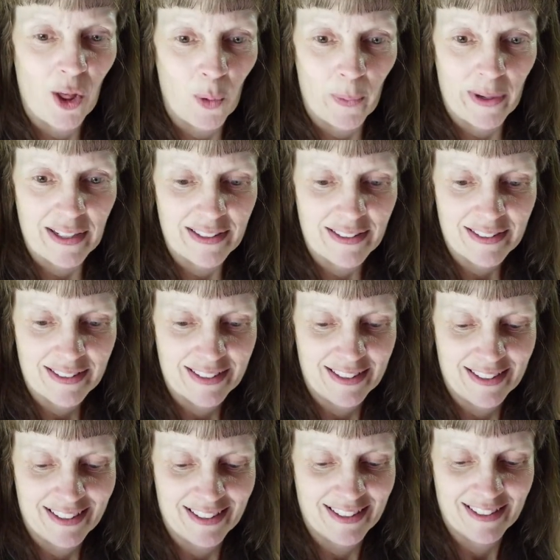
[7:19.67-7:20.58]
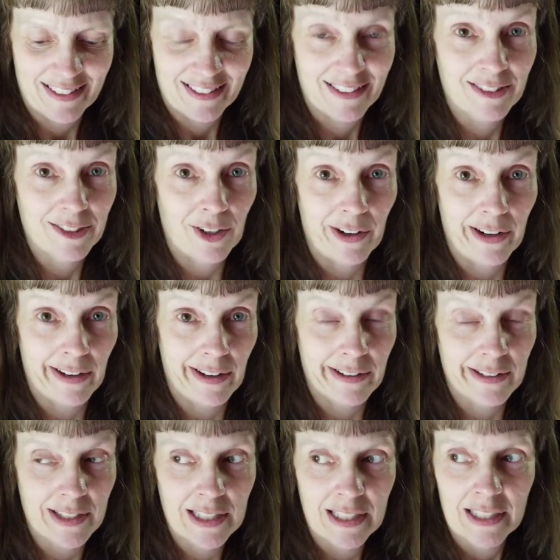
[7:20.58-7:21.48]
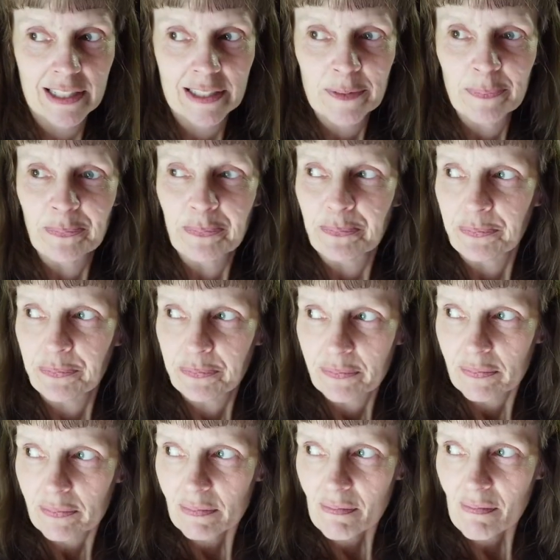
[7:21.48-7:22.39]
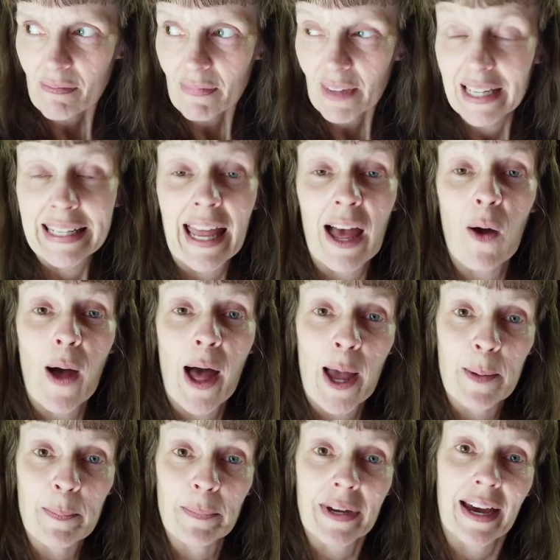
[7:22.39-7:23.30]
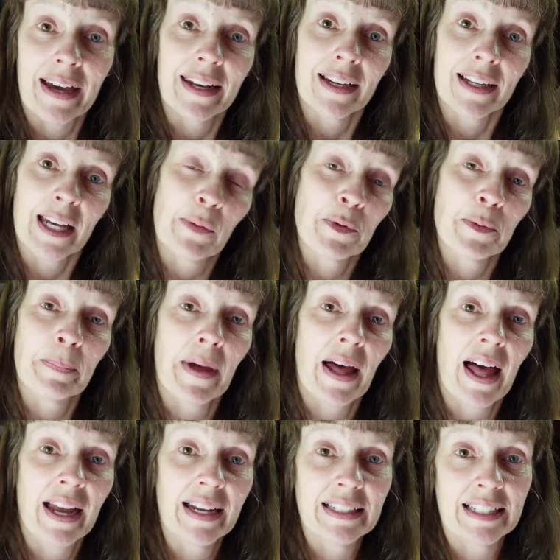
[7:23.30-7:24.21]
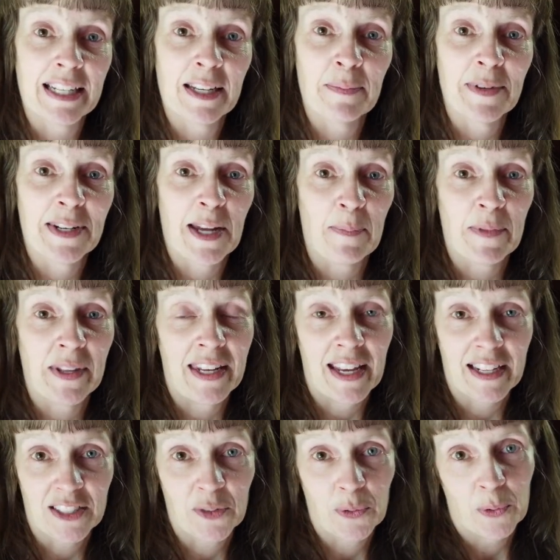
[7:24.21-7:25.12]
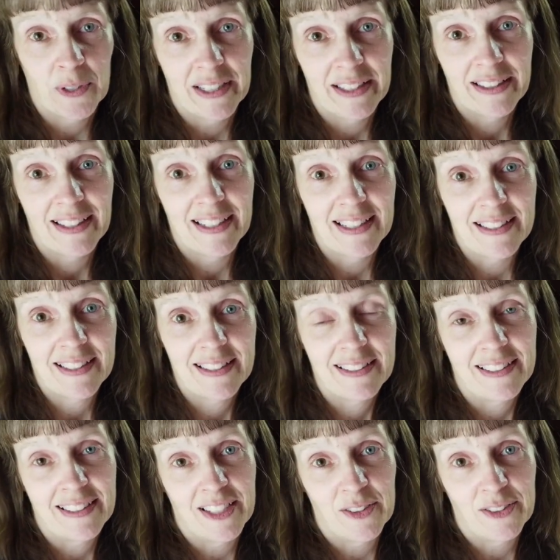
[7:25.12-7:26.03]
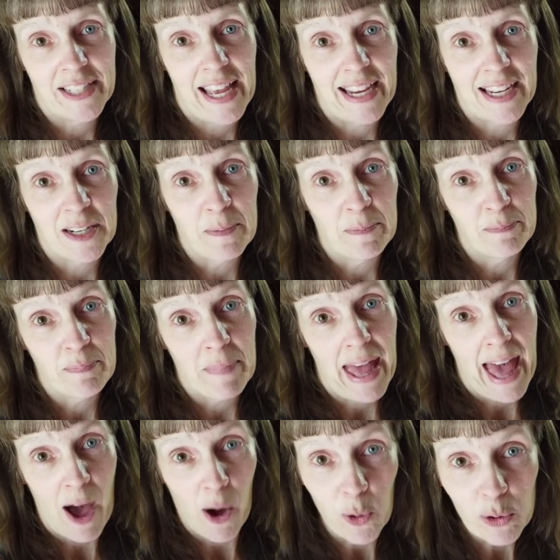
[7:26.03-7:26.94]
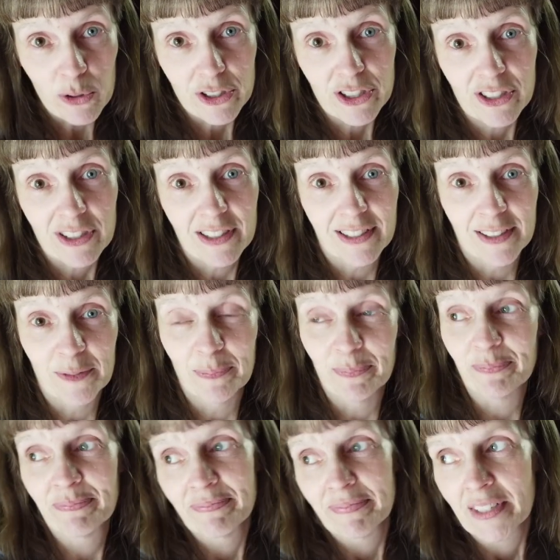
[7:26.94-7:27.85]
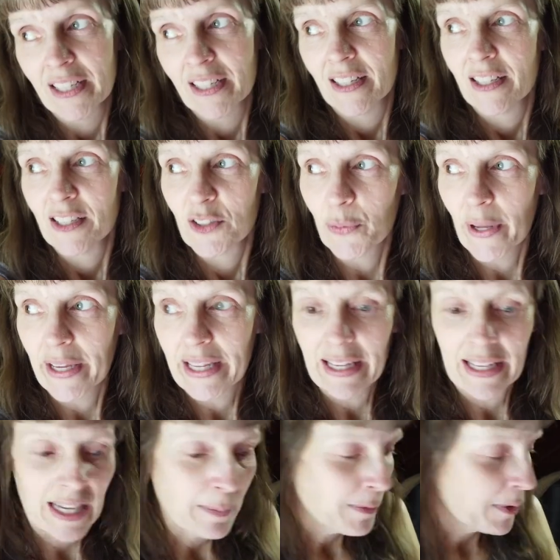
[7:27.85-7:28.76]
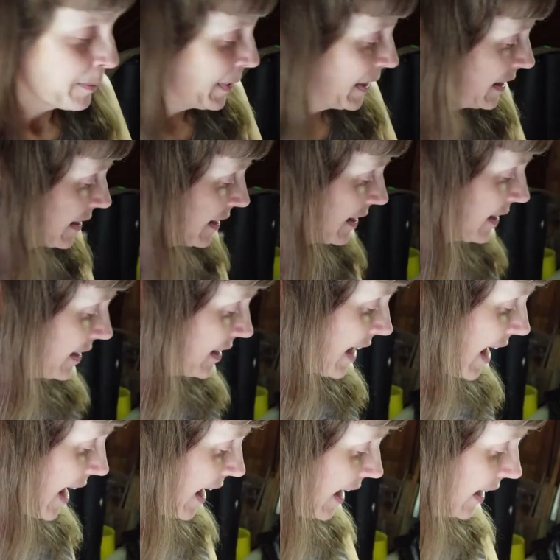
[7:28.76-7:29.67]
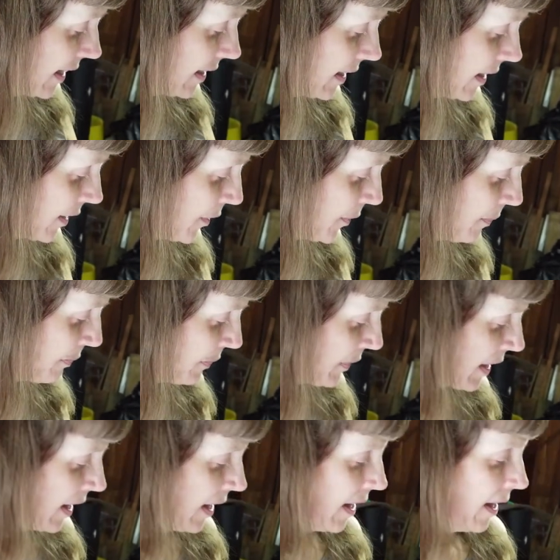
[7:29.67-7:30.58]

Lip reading: always sorry guys. And now I'm kind of coming behind him, and I'm the next one that's, taking them out, so I can keep the pieces. And